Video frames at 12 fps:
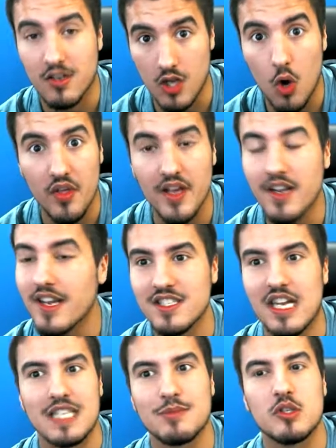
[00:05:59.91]
Clothing
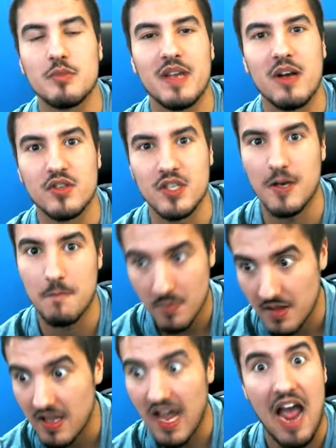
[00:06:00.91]
is not supposed to be able to
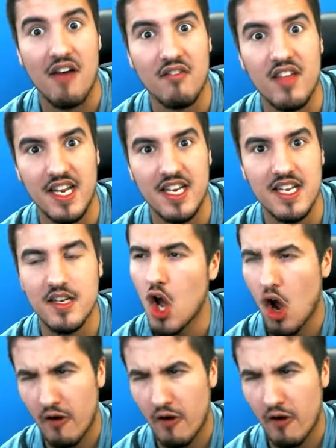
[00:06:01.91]
have that in it.